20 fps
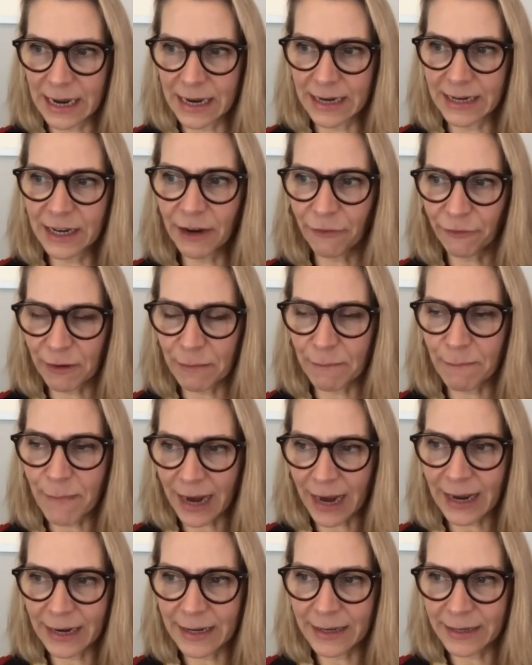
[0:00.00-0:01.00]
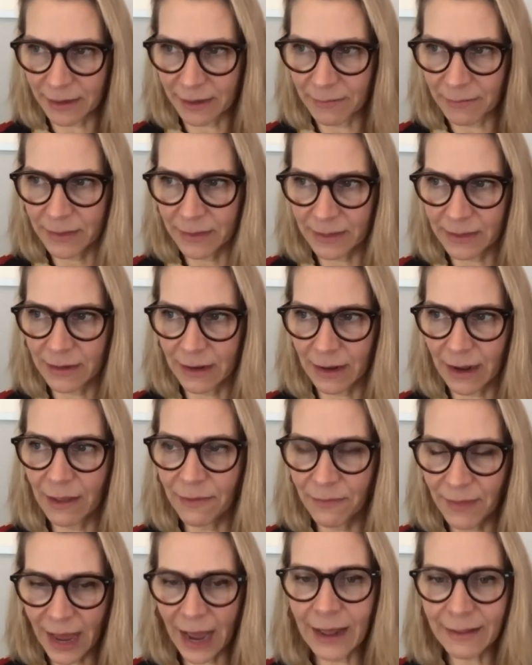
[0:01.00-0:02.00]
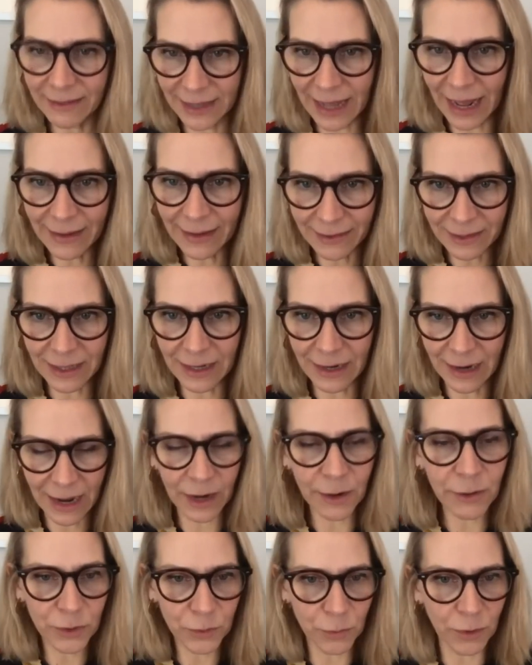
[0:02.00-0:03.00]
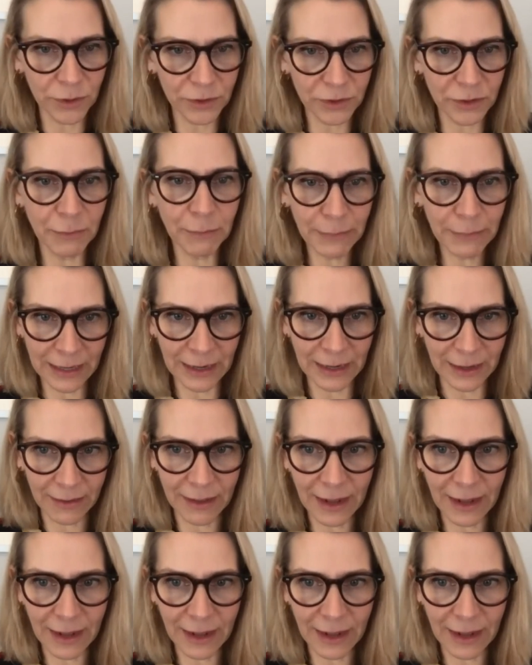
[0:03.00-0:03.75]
different mechanisms. And that's the language work to me.